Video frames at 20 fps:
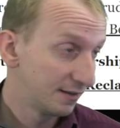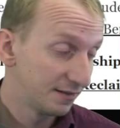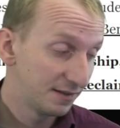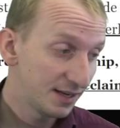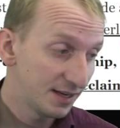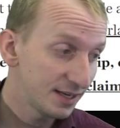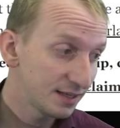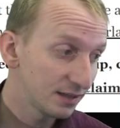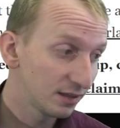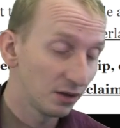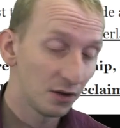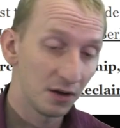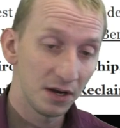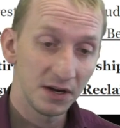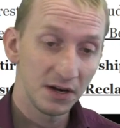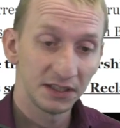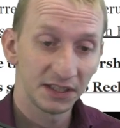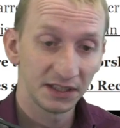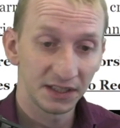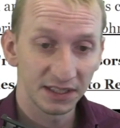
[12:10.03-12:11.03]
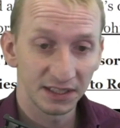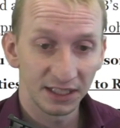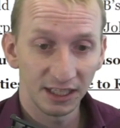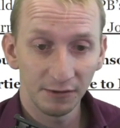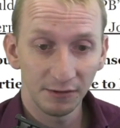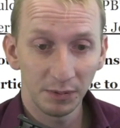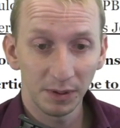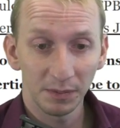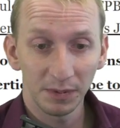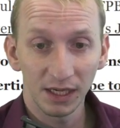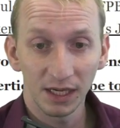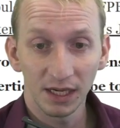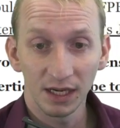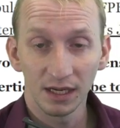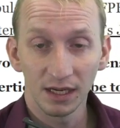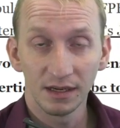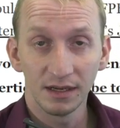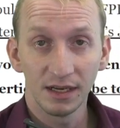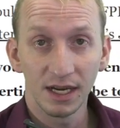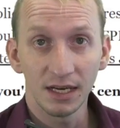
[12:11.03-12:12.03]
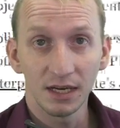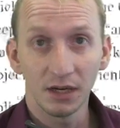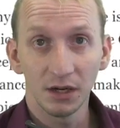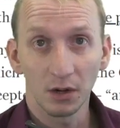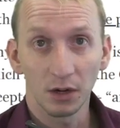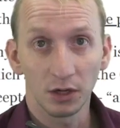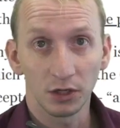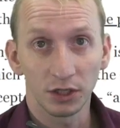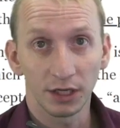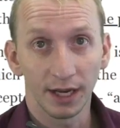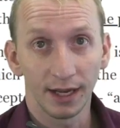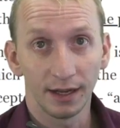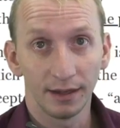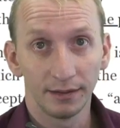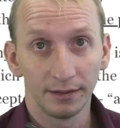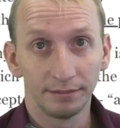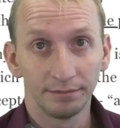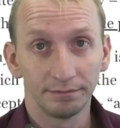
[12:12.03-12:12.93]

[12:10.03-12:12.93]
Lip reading: These lawyers at the CFPB need to go to jail.